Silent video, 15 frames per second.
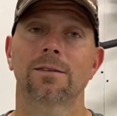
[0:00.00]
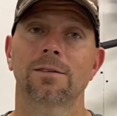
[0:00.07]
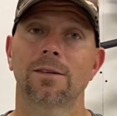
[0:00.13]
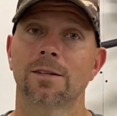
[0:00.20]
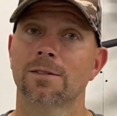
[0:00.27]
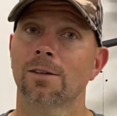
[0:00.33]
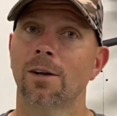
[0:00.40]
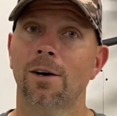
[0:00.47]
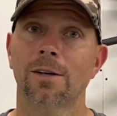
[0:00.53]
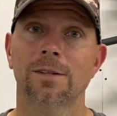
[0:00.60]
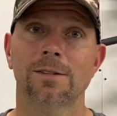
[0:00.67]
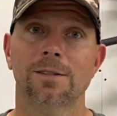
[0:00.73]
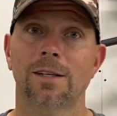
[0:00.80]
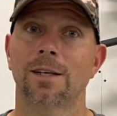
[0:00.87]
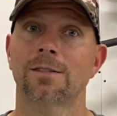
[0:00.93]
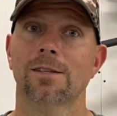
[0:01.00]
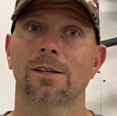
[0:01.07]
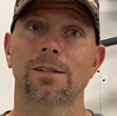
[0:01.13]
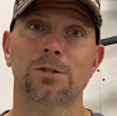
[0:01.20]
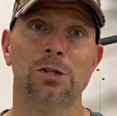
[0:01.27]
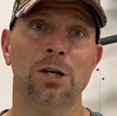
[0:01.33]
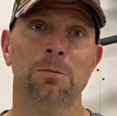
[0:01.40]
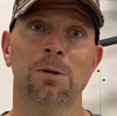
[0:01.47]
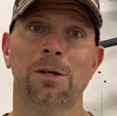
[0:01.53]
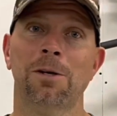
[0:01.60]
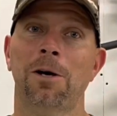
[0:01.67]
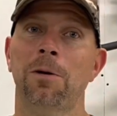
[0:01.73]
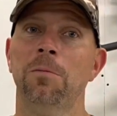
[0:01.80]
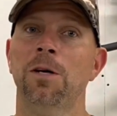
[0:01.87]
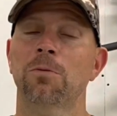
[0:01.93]
as long as it's a legitimate
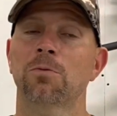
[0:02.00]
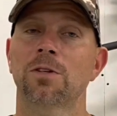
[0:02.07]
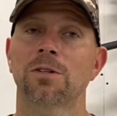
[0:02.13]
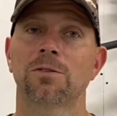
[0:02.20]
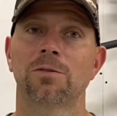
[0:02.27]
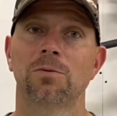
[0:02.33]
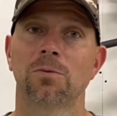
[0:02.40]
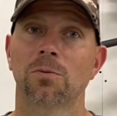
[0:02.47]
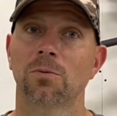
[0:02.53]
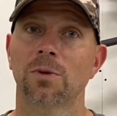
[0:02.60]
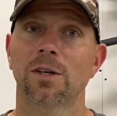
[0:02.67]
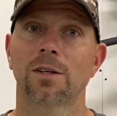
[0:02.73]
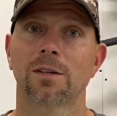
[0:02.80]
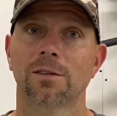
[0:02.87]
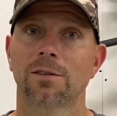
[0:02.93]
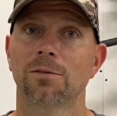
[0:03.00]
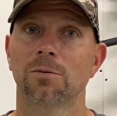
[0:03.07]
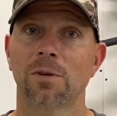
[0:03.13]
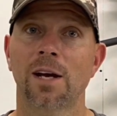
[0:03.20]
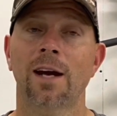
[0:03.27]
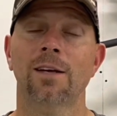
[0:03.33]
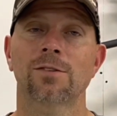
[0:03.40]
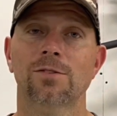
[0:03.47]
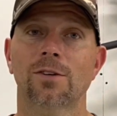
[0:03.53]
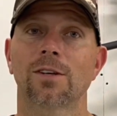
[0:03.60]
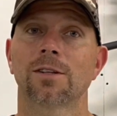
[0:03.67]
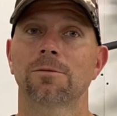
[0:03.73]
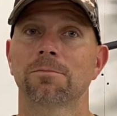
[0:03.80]
comment, we answer it.